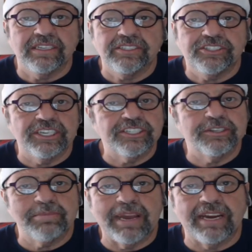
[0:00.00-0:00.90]
just
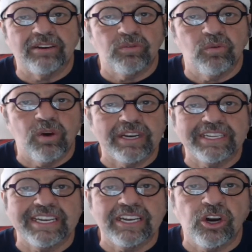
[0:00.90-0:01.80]
about what
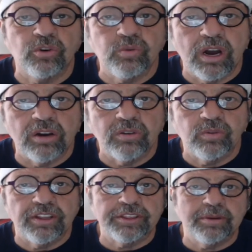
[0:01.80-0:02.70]
can go wrong
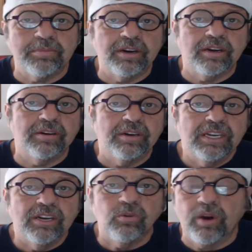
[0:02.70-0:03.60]
with them,
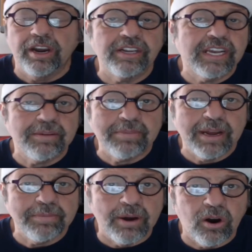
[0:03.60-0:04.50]
where to get
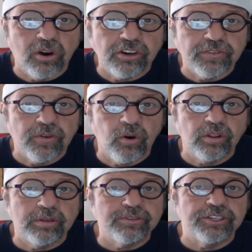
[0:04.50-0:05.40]
my parts for
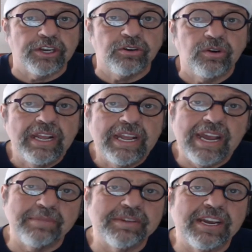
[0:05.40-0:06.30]
them. So
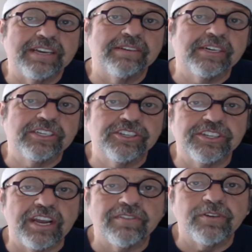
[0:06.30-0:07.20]
I'm kind of a
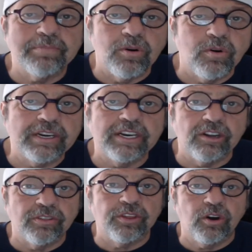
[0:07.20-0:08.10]
self-appointed
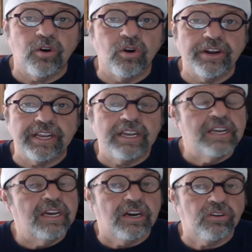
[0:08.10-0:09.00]
authority
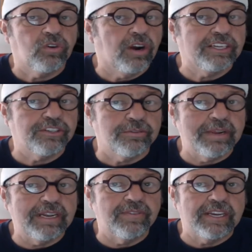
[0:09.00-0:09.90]
on Chrysler
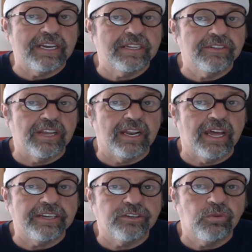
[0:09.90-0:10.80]
minivans. I
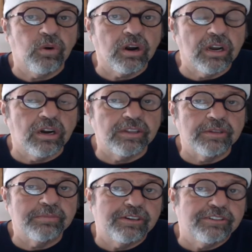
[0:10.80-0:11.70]
like to work on
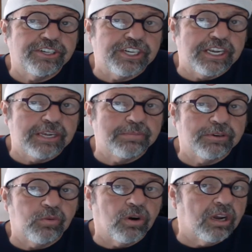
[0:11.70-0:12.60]
them. They're cheap to
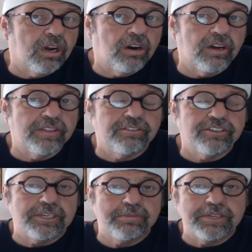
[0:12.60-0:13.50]
work on. They're
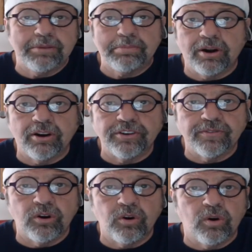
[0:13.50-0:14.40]
cheap to get parts
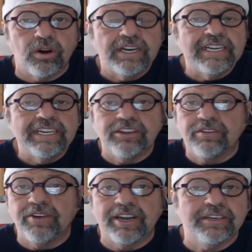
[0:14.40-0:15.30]
for. You
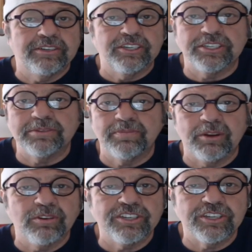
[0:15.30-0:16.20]
can find there
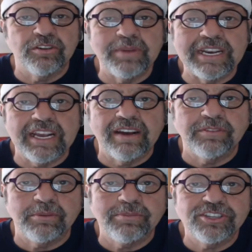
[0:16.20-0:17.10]
were so many of
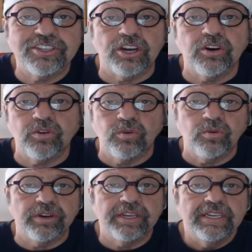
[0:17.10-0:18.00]
them
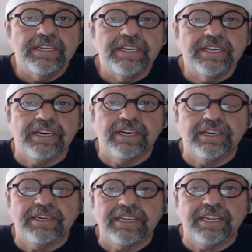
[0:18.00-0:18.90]
sold
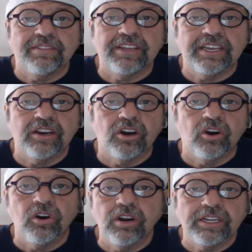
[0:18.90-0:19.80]
in the
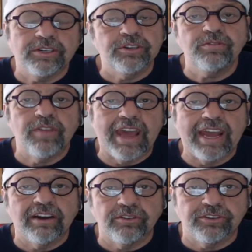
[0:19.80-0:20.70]
early
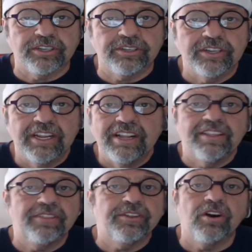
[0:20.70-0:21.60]
2000s
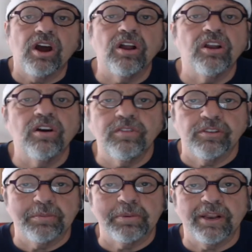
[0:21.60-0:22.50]
that they're all over
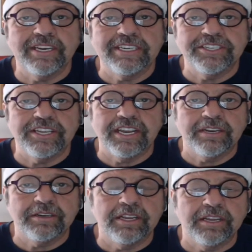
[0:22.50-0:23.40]
the place
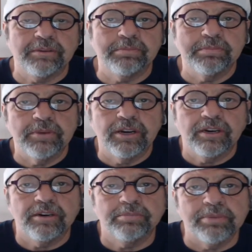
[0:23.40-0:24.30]
in
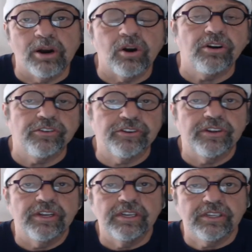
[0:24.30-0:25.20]
parts
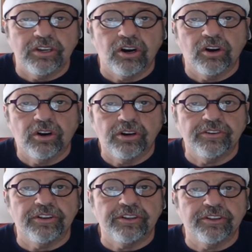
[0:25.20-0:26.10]

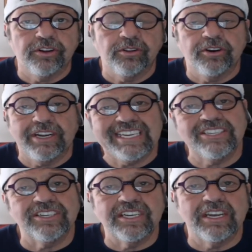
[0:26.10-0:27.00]
yards, and so they're
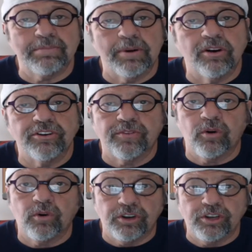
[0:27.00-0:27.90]
easy to get parts
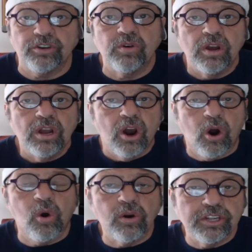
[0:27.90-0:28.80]
for, new
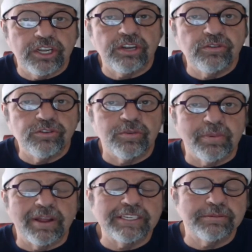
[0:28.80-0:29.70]
or used
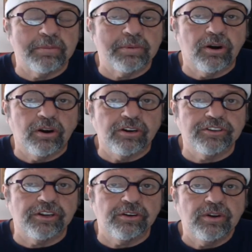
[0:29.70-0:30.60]
replacement parts.
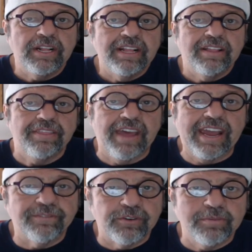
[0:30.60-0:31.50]
So
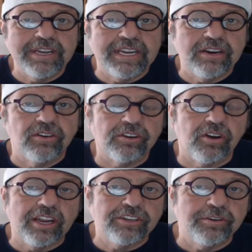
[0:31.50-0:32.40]
that for me are the Chrysler